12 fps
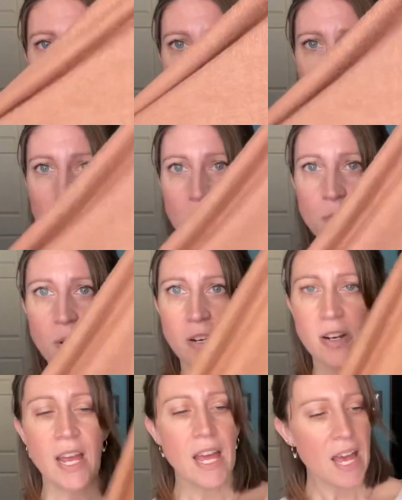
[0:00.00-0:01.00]
Dolman
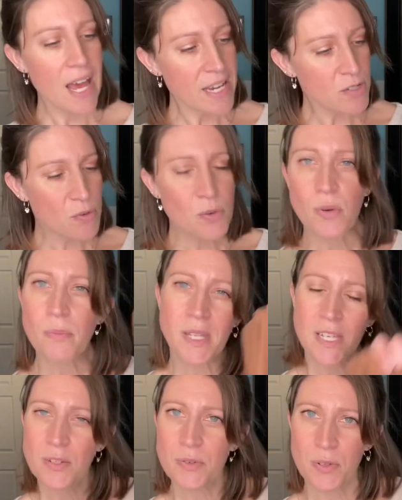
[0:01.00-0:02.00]
sweater. I don't
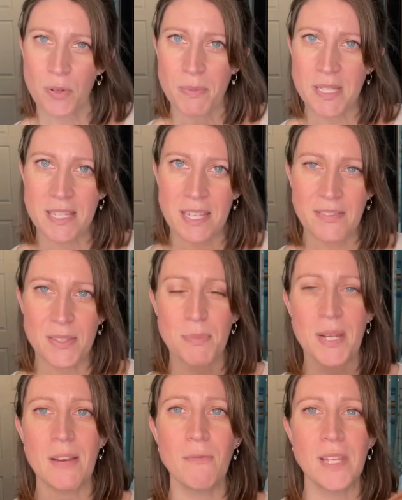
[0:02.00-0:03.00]
normally do Dolman sleeves,
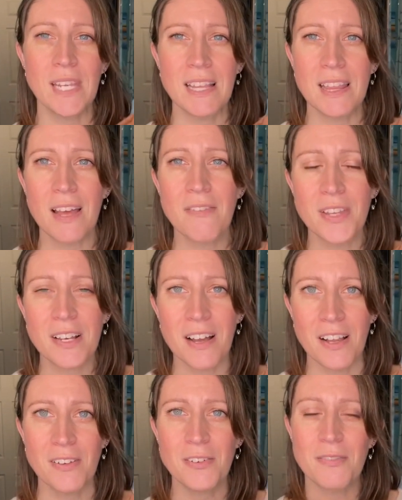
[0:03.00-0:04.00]
but I really love the
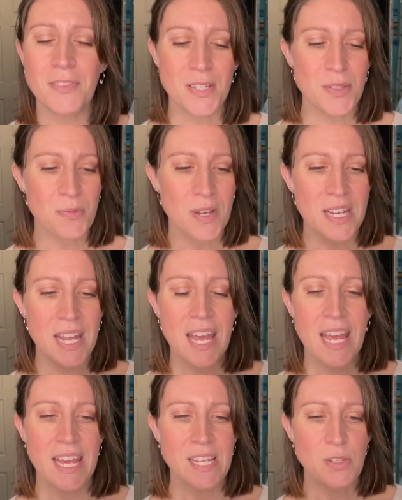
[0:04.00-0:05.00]
color of this one.
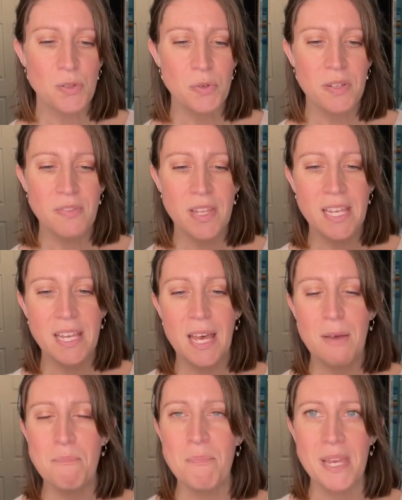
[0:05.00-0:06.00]
It's sort of like
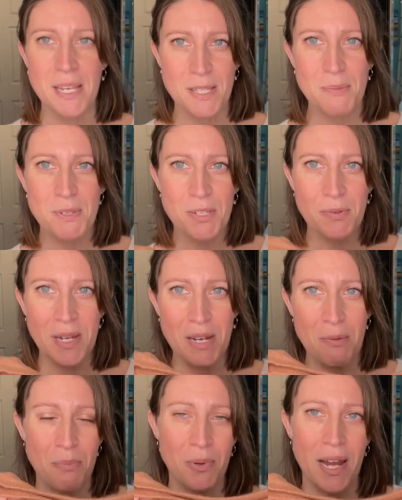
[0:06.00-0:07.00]
a mix
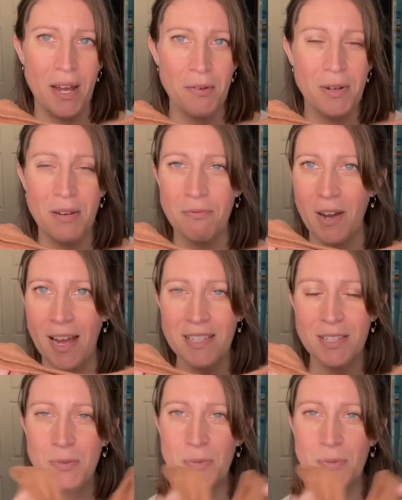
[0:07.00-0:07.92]
between brown and rust,